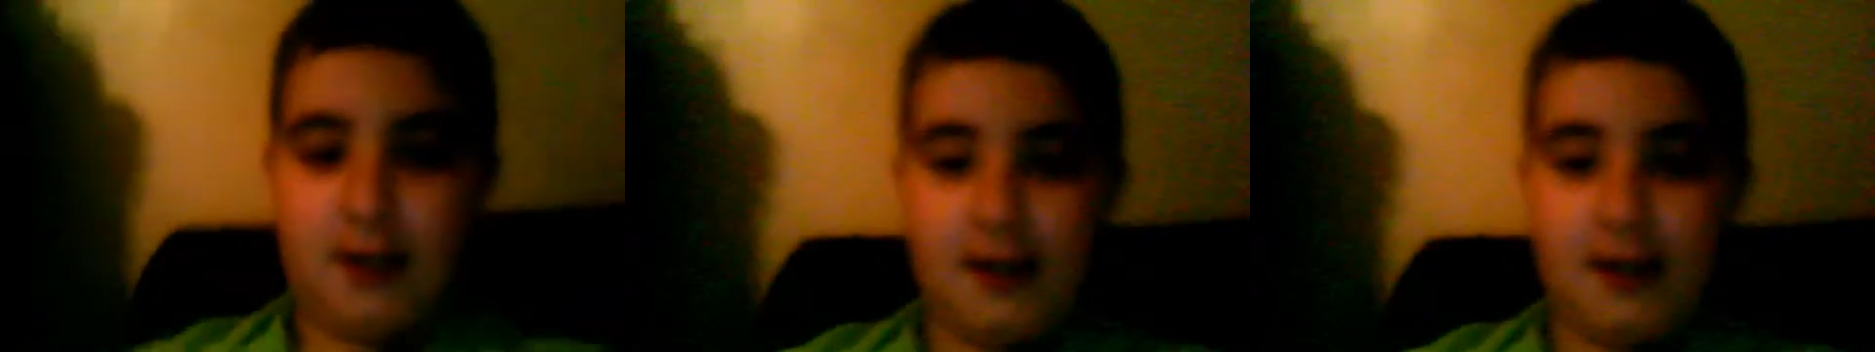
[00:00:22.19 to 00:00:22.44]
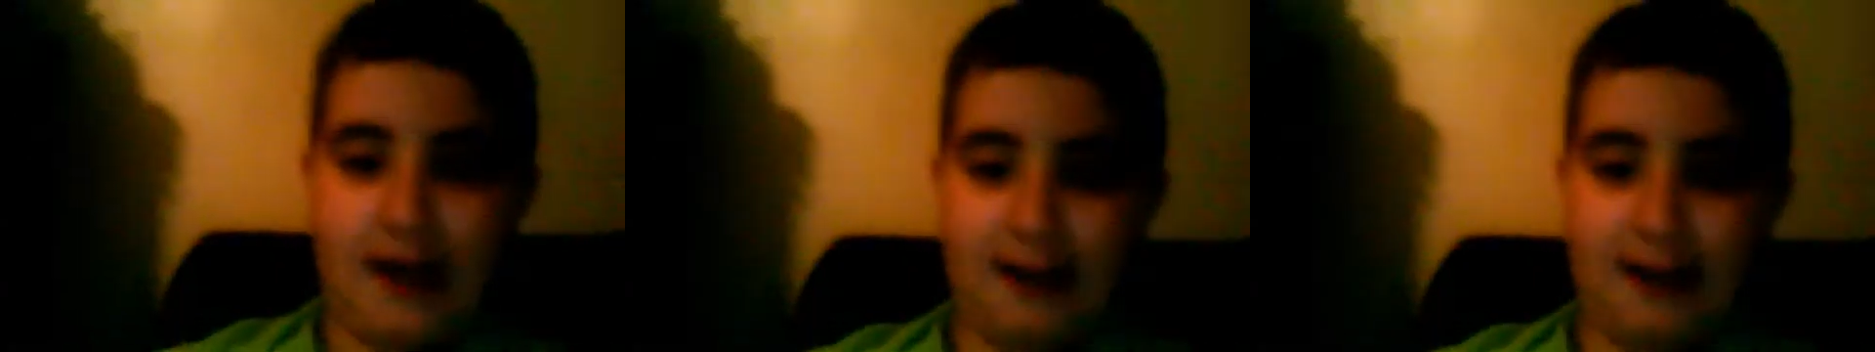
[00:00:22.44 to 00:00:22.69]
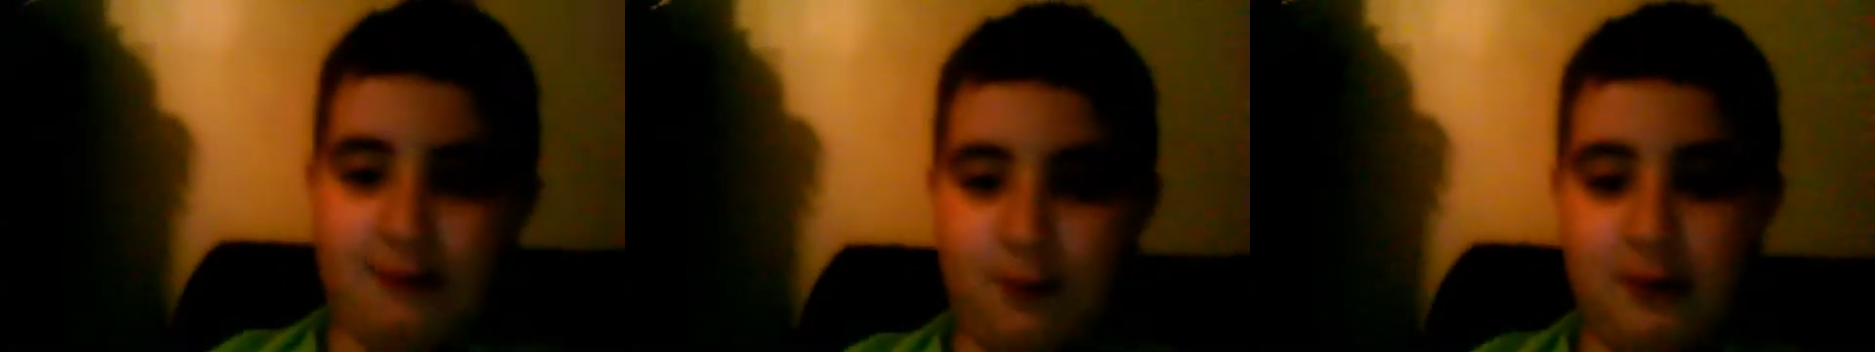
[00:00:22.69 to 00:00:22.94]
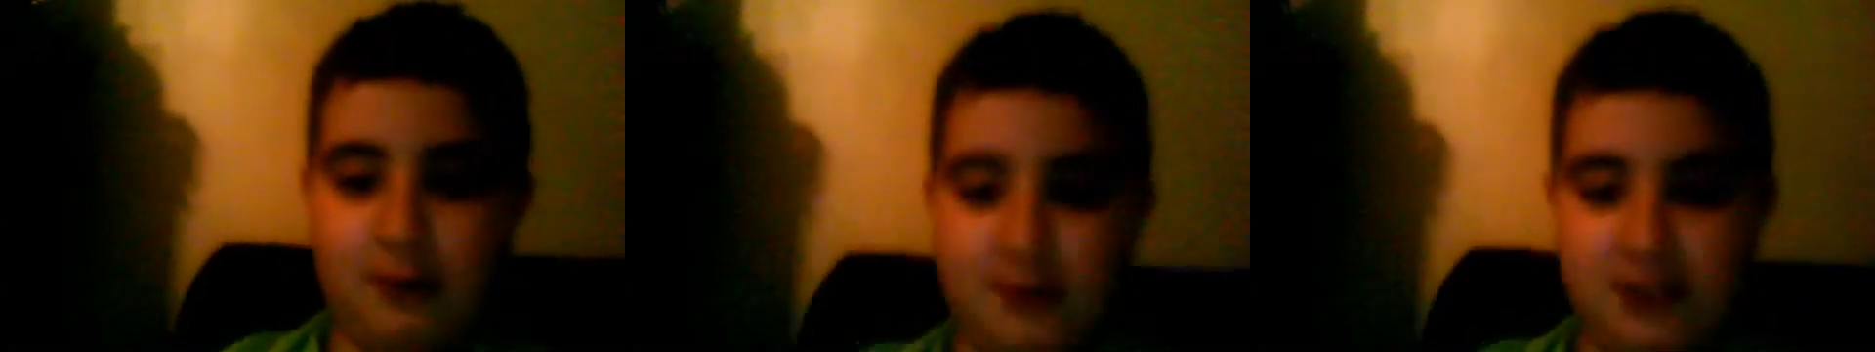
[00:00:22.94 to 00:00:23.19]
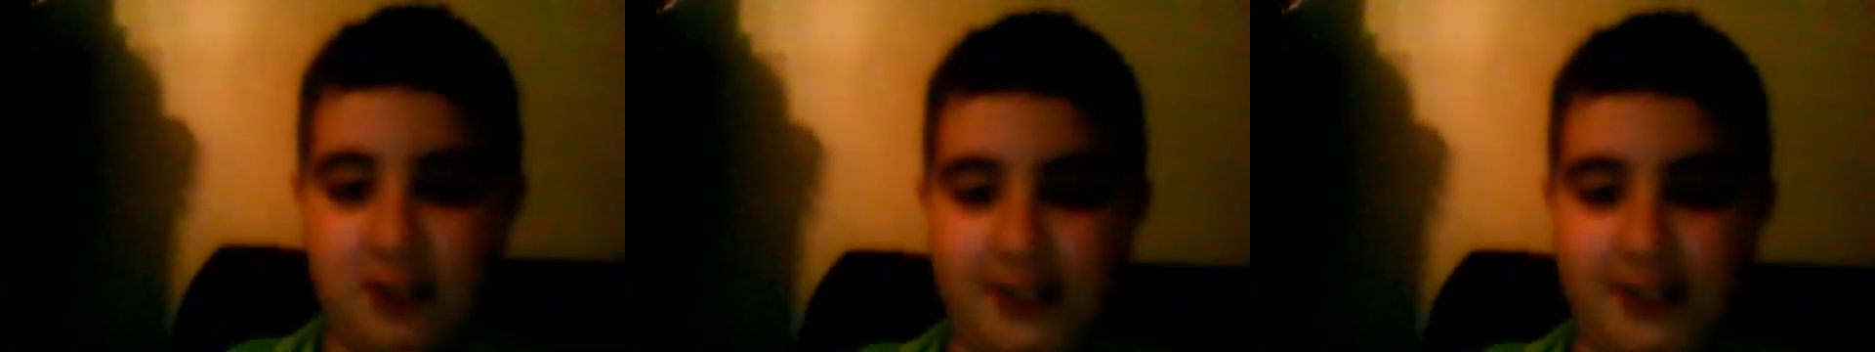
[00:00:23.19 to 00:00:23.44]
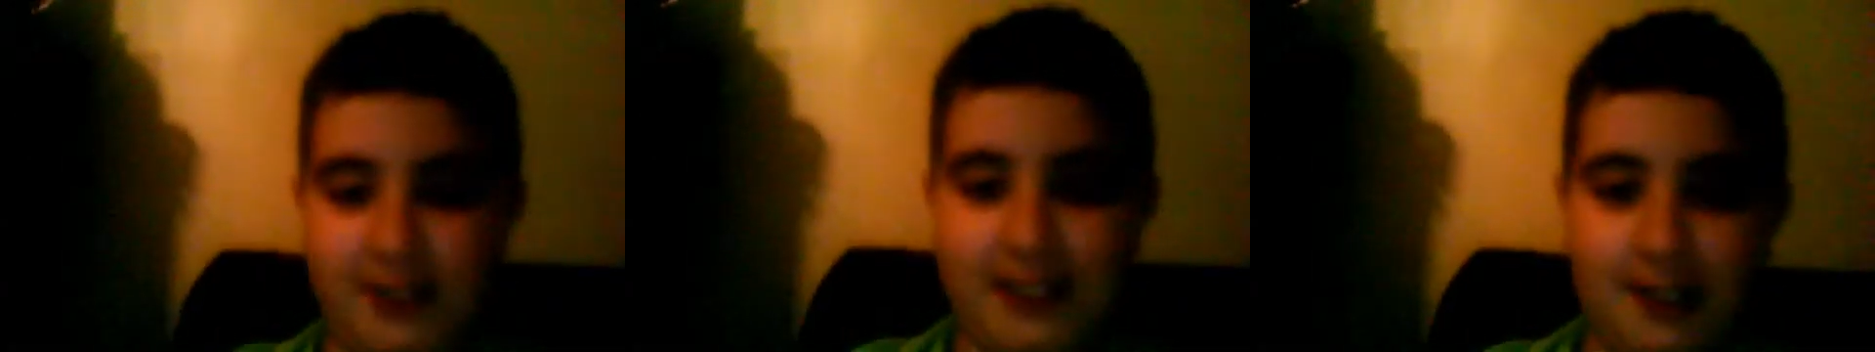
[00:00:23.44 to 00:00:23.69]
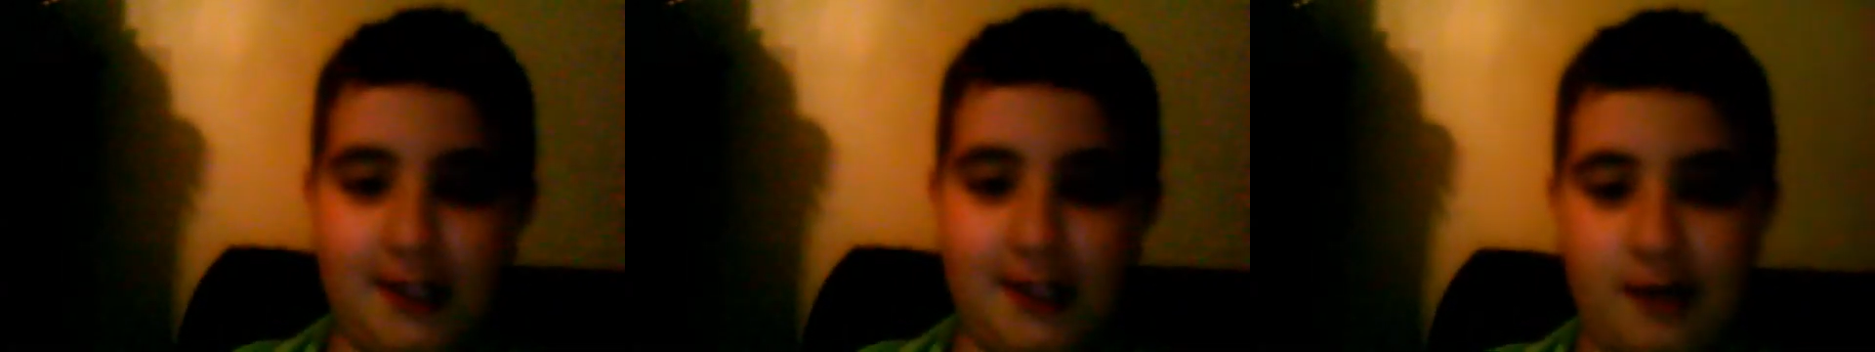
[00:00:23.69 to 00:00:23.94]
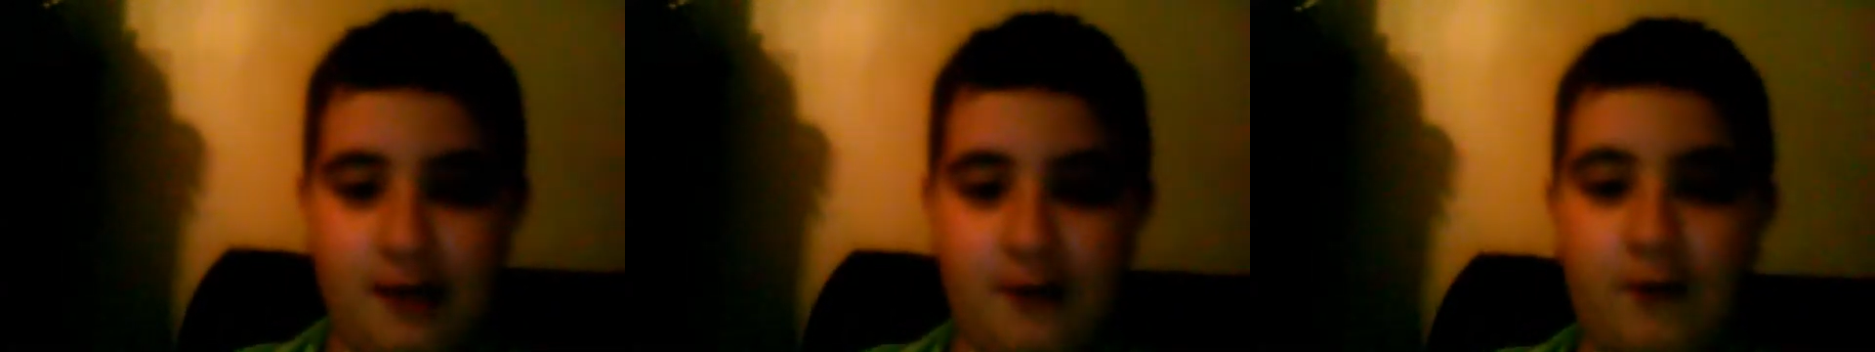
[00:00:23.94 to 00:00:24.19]
I will post a link in the
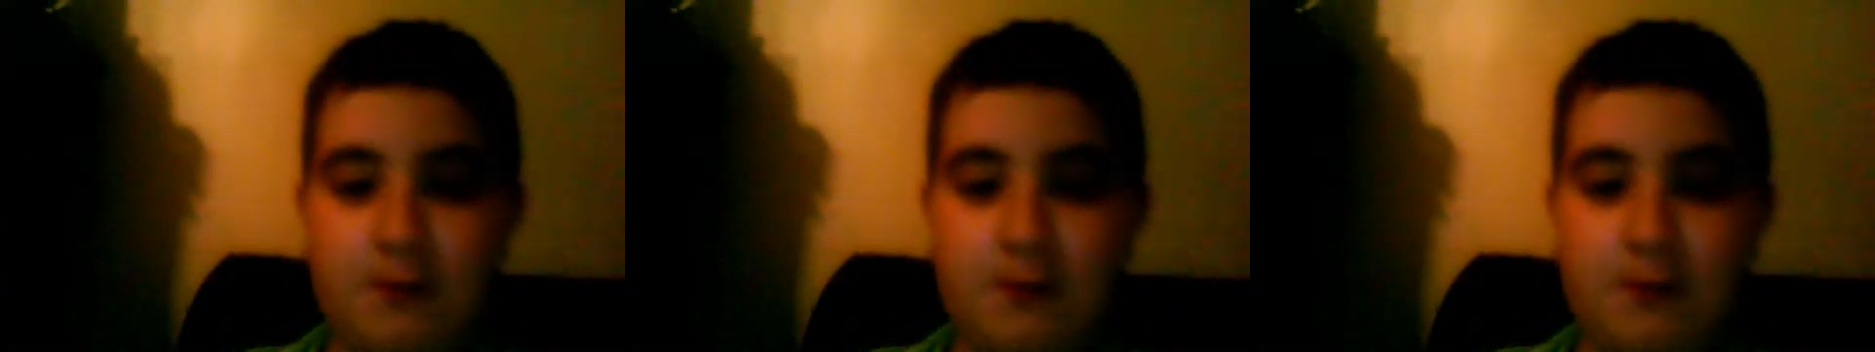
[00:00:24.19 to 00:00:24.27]
info,